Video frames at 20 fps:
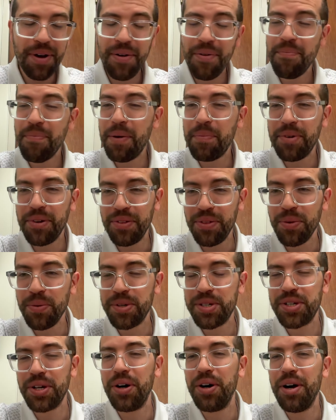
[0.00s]
Remembering Luke
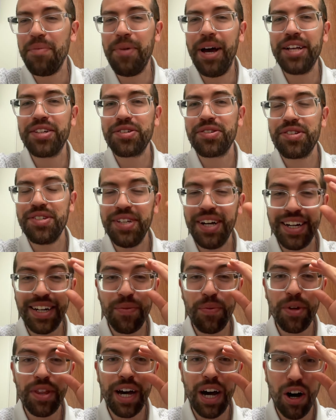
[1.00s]
Shaw at Manchester
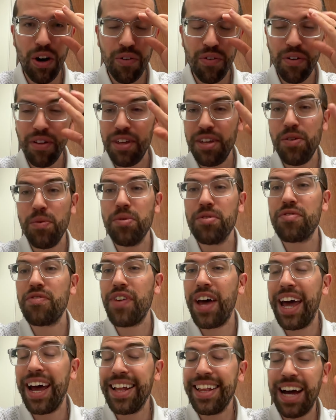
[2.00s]
United, with how he was
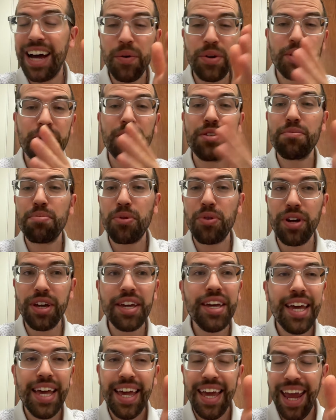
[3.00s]
fat, how he couldn't play.
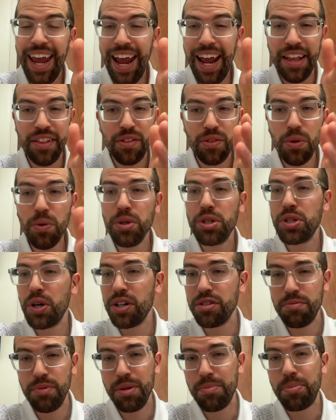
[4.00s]
And Luke
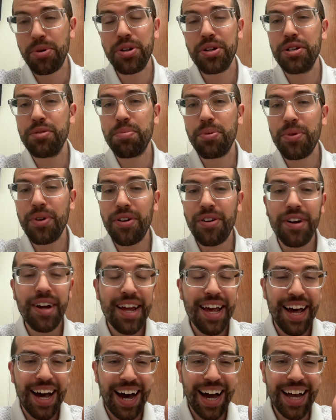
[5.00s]
Shaw's been a pretty good player.
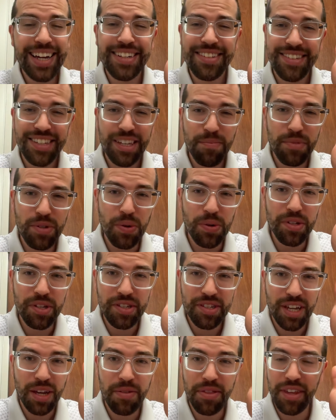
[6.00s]
I could see him doing the
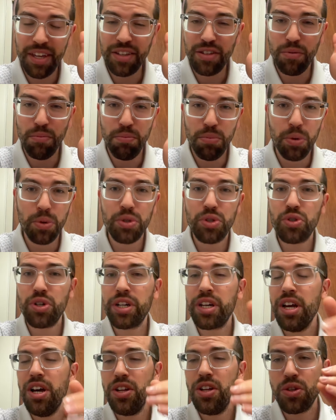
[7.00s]
same thing to
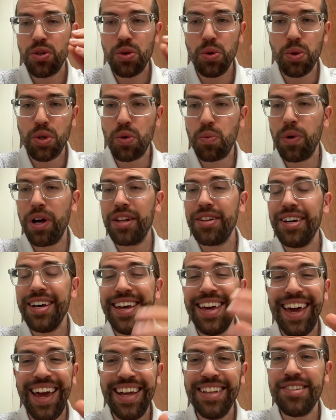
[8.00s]
Mudryk, to
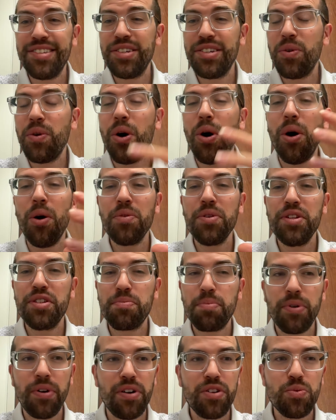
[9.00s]
Cucurella, Enzo, all these
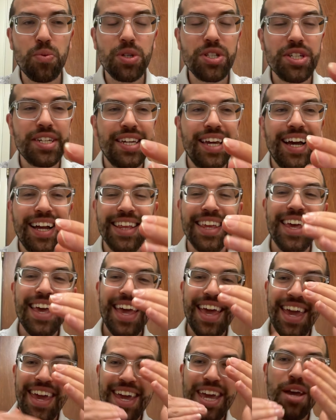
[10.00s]
players, which again,
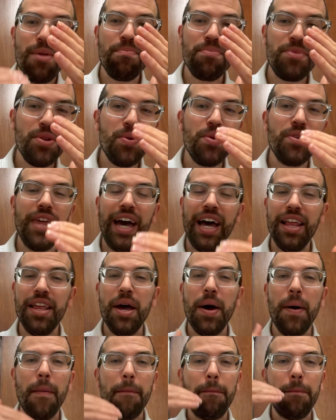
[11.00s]
him doing that,
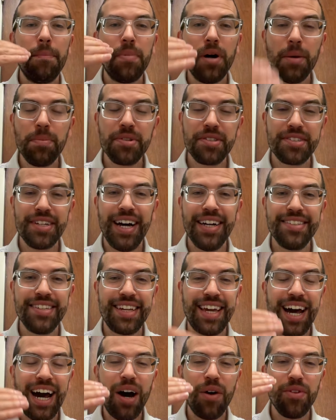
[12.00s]

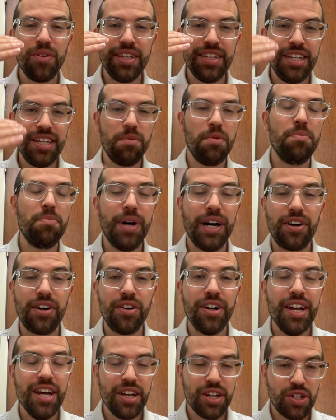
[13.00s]
publicizing how they need to be better,
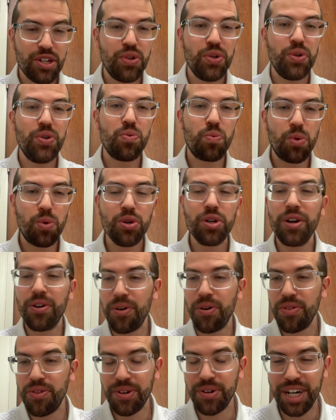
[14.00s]
could really
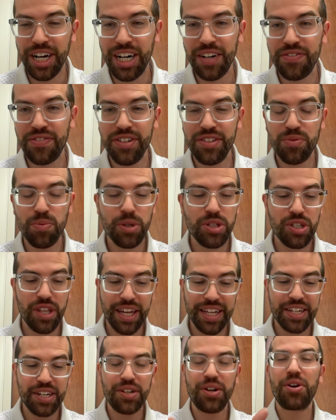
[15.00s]
hurt their confidence, which
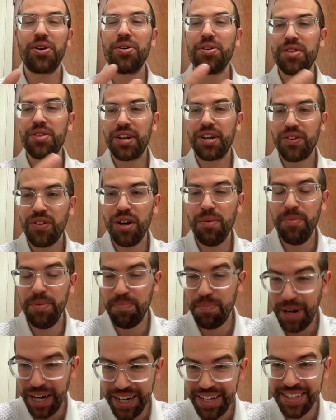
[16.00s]
then could hurt the club
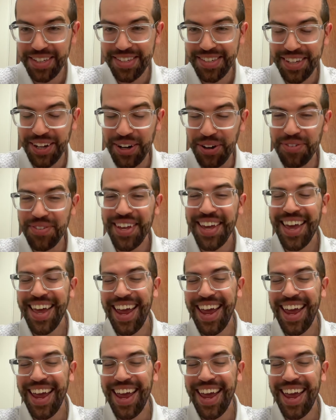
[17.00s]
by itself.